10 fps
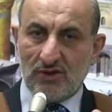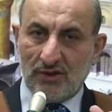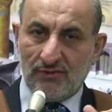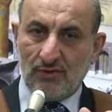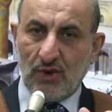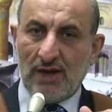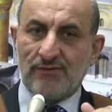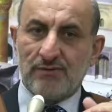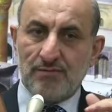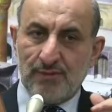So if we
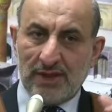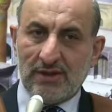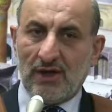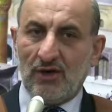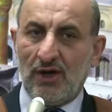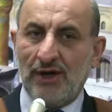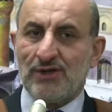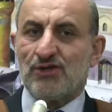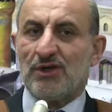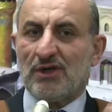have better
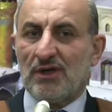knowledge,